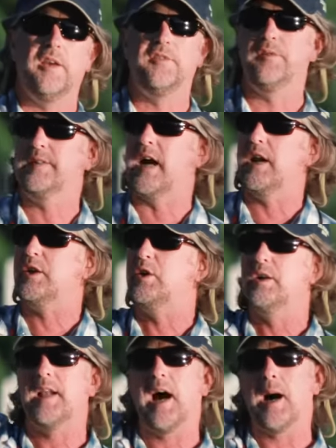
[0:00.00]
if you've got a
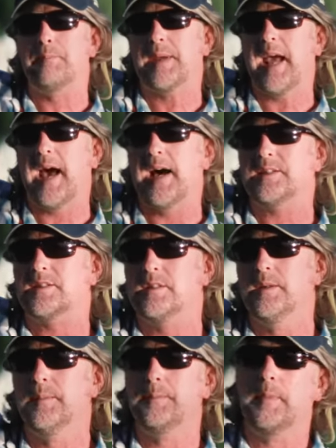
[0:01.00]
good upcast
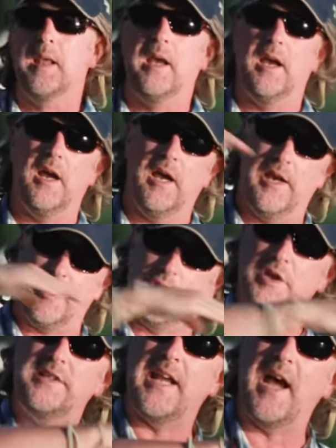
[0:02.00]
and a
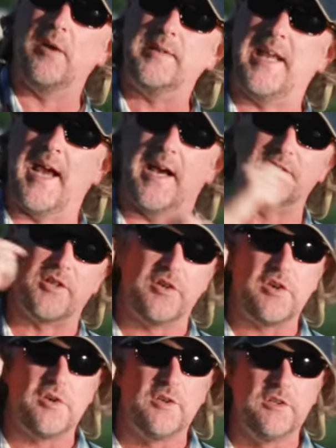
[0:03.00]
good downcast,
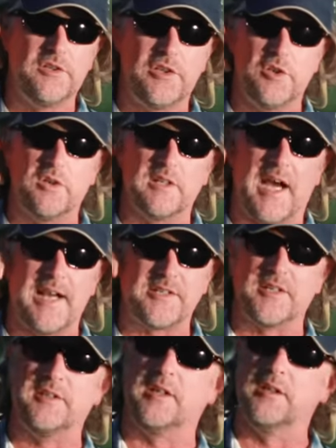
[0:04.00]
and you're
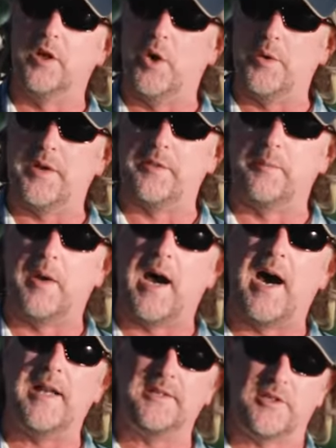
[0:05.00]
utilizing the load and the
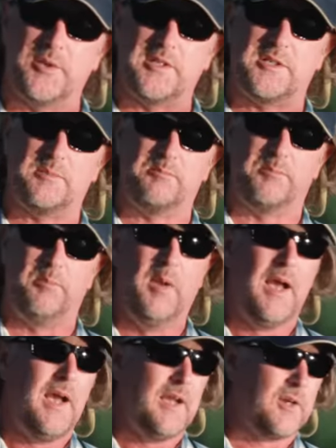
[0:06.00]
rod to its
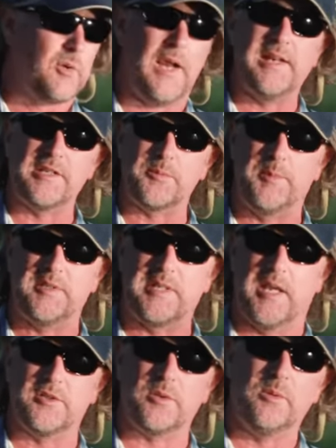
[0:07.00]
greatest
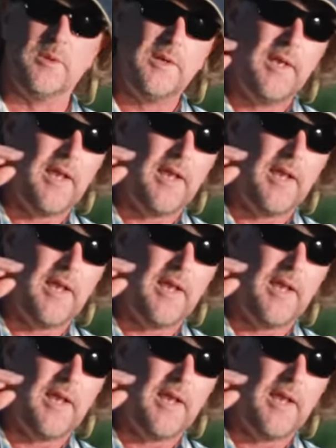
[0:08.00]
potential,